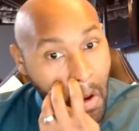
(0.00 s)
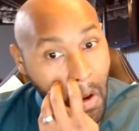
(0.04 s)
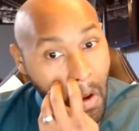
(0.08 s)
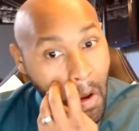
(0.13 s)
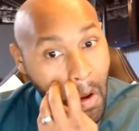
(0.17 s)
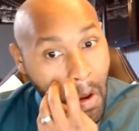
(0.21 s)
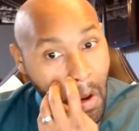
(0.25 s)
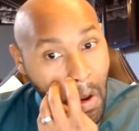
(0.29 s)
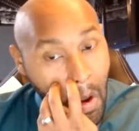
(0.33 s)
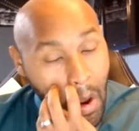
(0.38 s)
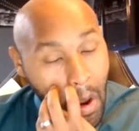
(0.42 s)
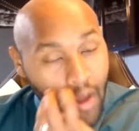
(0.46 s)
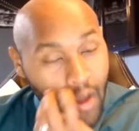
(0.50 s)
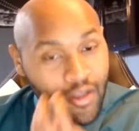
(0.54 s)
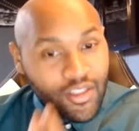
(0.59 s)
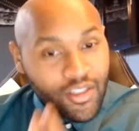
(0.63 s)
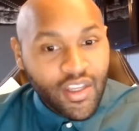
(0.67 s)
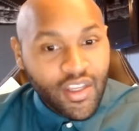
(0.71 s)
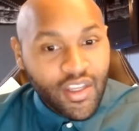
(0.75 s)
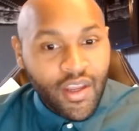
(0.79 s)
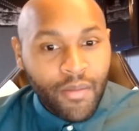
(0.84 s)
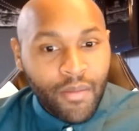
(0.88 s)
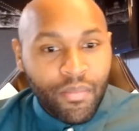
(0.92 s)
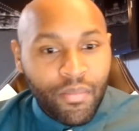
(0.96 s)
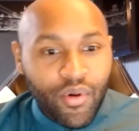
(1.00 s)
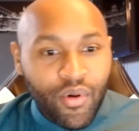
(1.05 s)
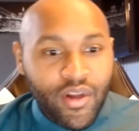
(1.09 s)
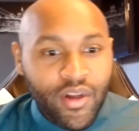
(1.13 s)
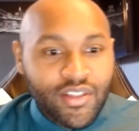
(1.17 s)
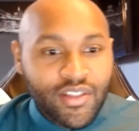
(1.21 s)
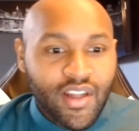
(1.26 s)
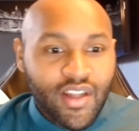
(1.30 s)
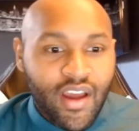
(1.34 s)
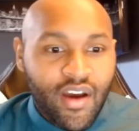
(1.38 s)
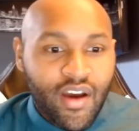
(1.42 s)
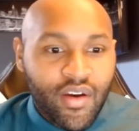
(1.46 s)
you see it prints it
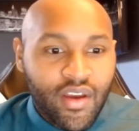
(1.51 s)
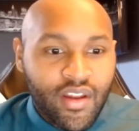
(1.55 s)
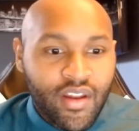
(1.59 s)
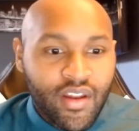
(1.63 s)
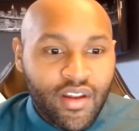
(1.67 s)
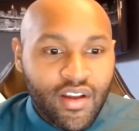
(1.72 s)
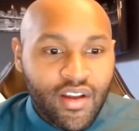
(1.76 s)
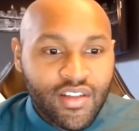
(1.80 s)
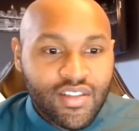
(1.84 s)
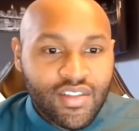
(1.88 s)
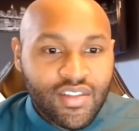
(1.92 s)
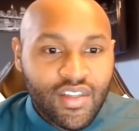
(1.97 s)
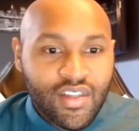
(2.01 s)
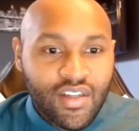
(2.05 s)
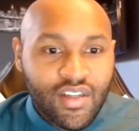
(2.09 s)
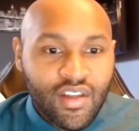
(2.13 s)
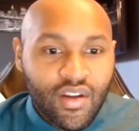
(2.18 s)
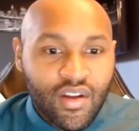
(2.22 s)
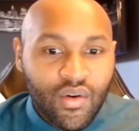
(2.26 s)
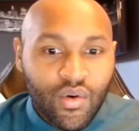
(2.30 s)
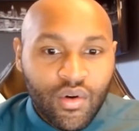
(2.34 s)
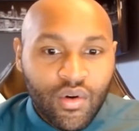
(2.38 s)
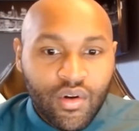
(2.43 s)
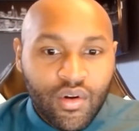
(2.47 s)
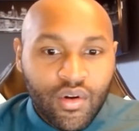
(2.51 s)
out in ascending order.